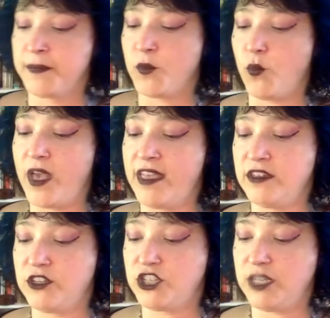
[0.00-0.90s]

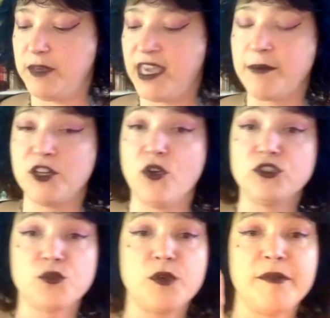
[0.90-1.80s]
When she became an
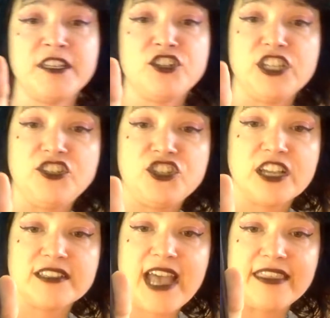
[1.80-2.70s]
older woman, she
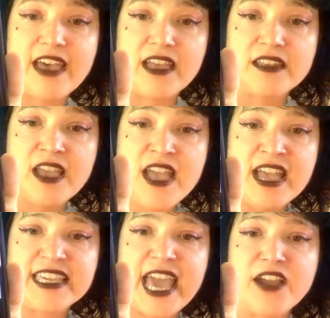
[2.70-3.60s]
just had that
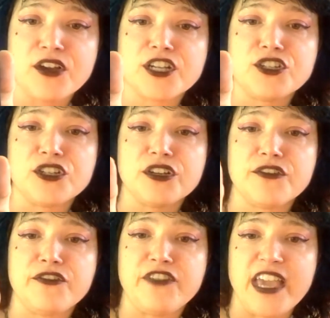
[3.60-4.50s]
character
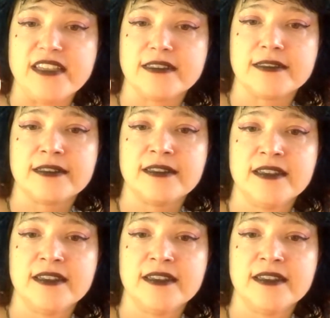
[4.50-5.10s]
face